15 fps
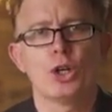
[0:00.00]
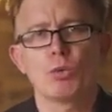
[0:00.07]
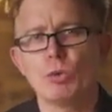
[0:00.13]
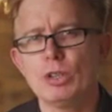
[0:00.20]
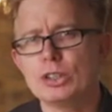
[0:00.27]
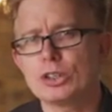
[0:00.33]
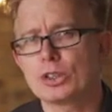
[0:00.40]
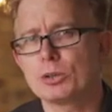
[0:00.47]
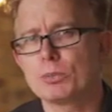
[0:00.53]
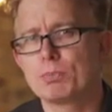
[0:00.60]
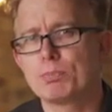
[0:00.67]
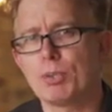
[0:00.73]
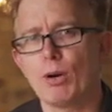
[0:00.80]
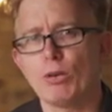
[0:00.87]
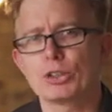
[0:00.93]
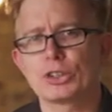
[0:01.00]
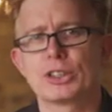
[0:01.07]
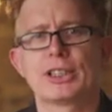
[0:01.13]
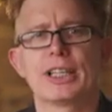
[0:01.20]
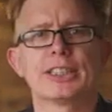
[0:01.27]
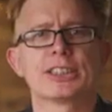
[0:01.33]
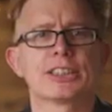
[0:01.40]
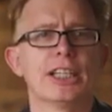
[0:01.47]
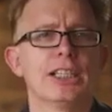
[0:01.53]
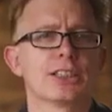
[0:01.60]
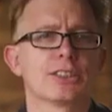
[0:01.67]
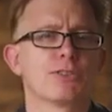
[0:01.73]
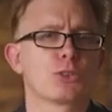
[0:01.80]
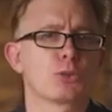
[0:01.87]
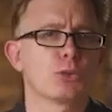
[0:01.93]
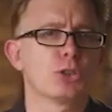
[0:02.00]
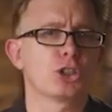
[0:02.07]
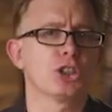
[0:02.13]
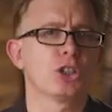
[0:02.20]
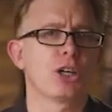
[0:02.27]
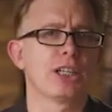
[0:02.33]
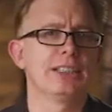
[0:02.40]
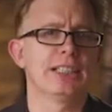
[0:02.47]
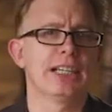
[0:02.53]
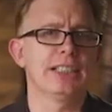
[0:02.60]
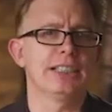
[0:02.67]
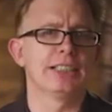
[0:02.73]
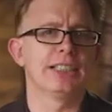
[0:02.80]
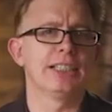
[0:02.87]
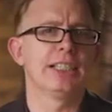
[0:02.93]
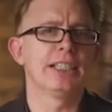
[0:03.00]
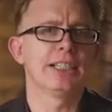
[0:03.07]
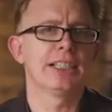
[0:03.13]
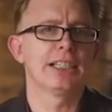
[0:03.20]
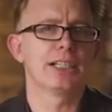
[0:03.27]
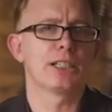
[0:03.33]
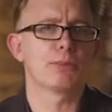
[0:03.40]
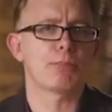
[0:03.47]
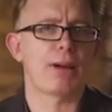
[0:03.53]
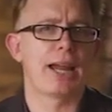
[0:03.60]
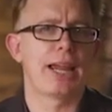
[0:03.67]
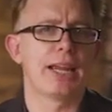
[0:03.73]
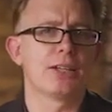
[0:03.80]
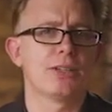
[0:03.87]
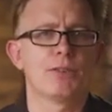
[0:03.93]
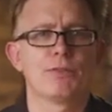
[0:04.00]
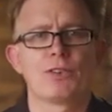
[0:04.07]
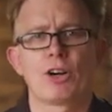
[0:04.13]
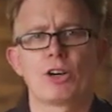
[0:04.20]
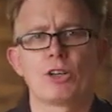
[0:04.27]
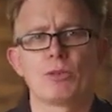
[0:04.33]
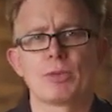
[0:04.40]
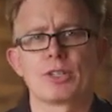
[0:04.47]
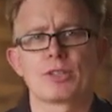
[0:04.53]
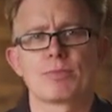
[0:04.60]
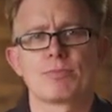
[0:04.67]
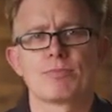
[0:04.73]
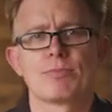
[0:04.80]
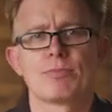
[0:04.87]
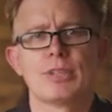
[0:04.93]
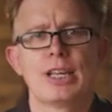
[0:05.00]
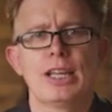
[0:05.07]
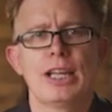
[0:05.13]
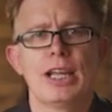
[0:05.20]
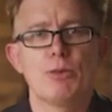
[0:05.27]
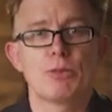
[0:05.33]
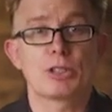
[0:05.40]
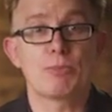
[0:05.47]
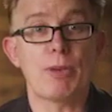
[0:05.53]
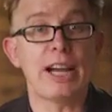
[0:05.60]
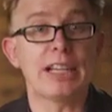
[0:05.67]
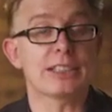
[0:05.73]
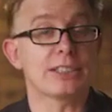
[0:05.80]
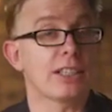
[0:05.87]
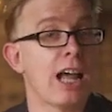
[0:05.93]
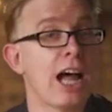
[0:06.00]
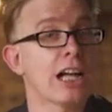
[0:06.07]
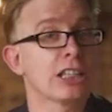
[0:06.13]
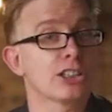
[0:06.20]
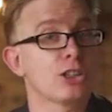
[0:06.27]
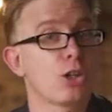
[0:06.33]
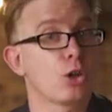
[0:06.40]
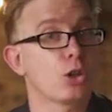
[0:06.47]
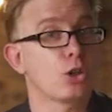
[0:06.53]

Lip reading: written to bolster their sense of Christian identity in a pagan environment. It was based largely on